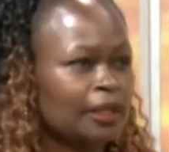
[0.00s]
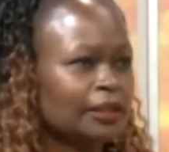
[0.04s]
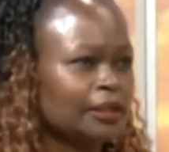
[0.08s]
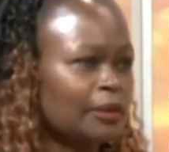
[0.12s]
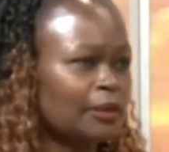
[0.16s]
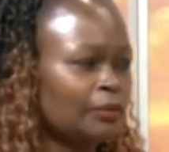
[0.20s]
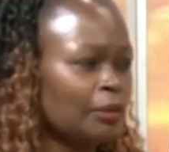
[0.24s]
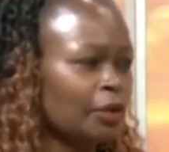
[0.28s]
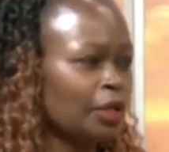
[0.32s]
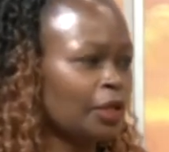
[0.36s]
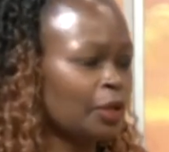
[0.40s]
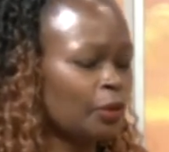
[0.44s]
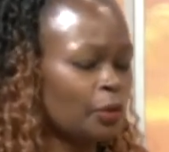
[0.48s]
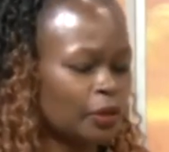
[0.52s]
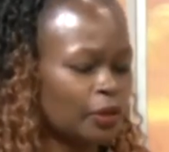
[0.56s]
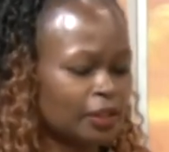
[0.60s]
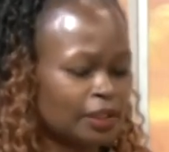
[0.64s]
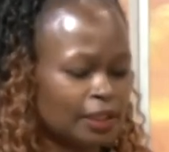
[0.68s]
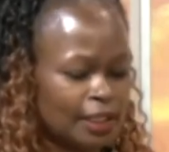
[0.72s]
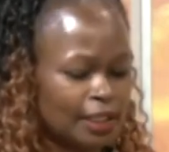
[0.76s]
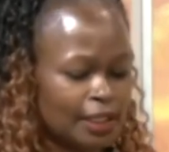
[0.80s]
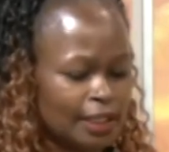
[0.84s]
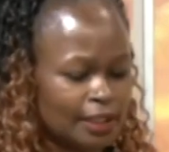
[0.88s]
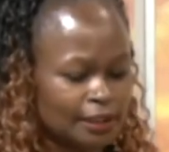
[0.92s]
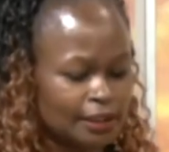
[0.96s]
Somebody
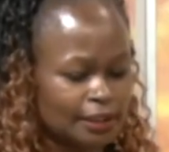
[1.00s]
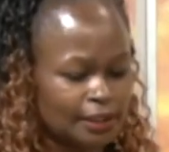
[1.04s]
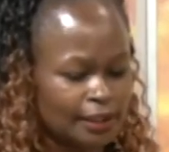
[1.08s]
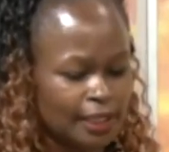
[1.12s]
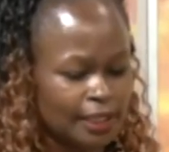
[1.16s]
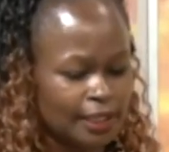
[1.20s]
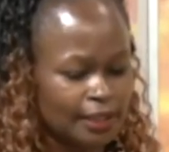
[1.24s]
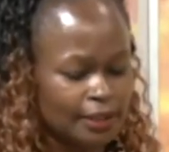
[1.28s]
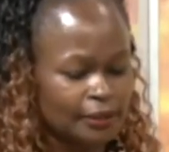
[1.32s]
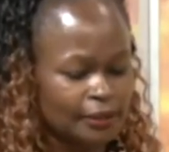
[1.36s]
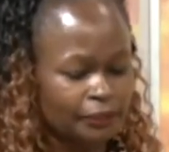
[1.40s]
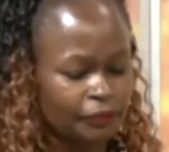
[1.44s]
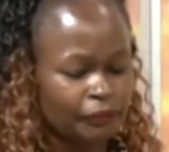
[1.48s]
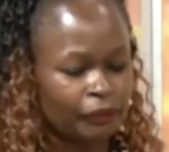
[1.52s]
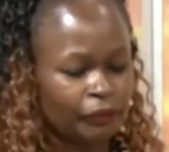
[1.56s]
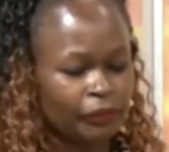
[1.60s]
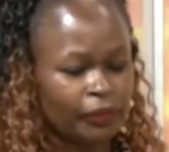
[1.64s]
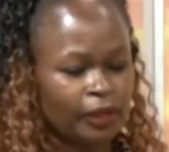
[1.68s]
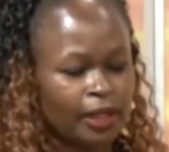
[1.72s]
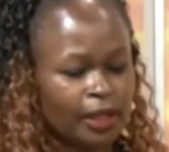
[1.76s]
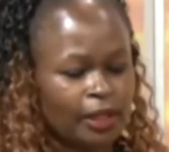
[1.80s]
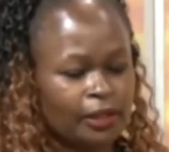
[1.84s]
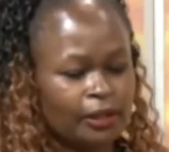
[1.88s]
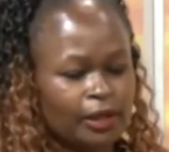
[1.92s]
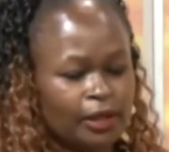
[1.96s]
quoted and said
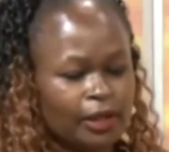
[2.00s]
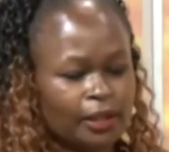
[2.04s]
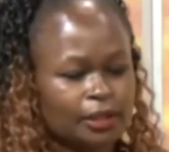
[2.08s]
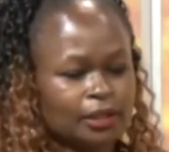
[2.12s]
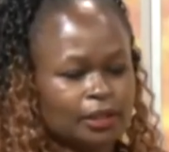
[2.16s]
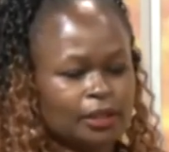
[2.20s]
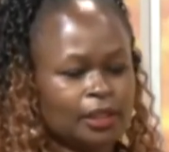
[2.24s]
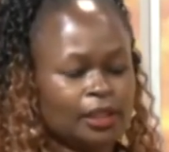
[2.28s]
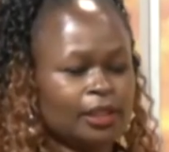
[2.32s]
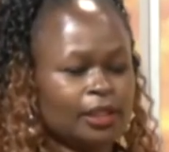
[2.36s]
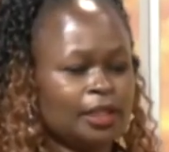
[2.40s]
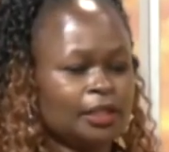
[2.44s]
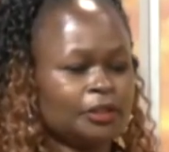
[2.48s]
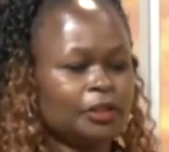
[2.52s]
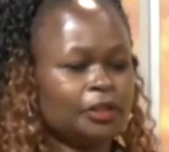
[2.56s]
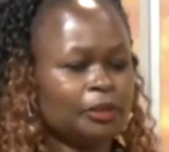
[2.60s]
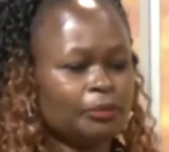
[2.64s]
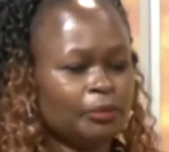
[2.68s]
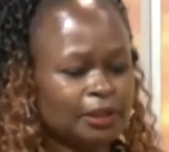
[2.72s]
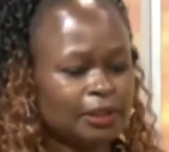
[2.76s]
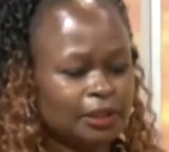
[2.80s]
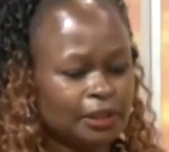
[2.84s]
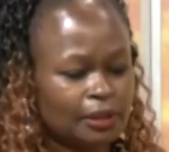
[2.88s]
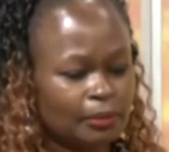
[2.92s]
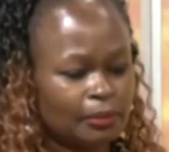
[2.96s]
that
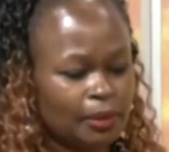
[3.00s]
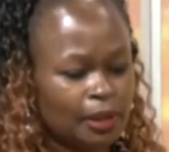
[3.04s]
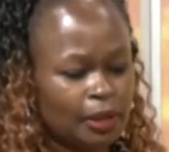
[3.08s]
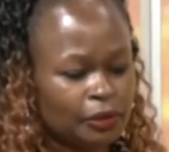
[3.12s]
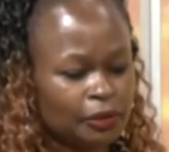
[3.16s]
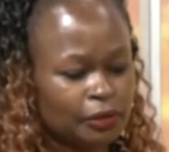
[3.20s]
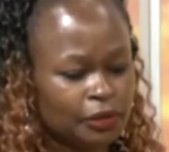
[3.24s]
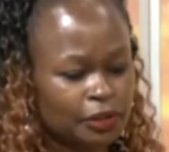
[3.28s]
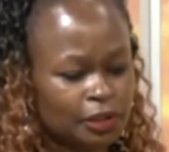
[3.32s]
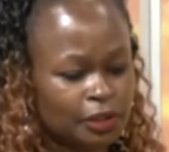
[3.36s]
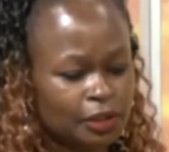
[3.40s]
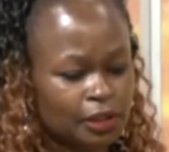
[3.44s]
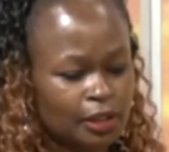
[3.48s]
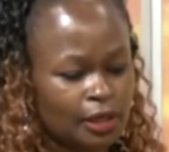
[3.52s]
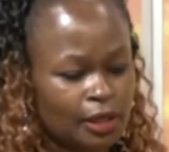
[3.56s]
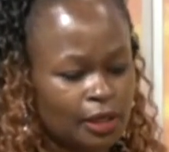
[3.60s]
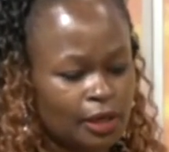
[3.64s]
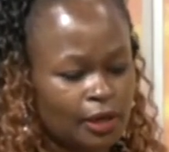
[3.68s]
leadership is about...